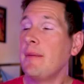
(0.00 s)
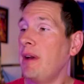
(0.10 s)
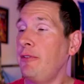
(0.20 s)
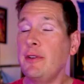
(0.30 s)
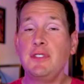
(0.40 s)

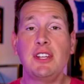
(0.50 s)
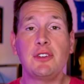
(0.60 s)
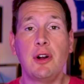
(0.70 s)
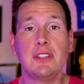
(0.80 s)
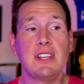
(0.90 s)
my 15
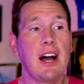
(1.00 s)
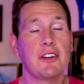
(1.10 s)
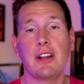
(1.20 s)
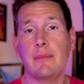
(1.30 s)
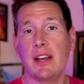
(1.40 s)
year old
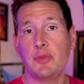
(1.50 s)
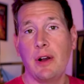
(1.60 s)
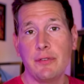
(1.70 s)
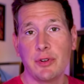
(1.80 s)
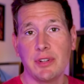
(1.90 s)
daughter and my
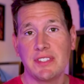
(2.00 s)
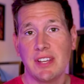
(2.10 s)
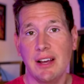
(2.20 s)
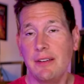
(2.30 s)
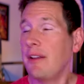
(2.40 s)
12 year old
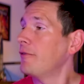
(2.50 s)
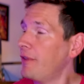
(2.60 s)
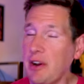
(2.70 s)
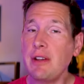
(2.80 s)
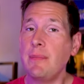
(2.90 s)
son
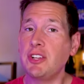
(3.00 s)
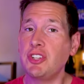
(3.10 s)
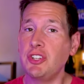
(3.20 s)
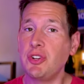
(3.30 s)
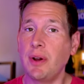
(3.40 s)
very
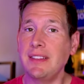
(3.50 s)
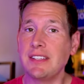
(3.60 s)
much enjoyed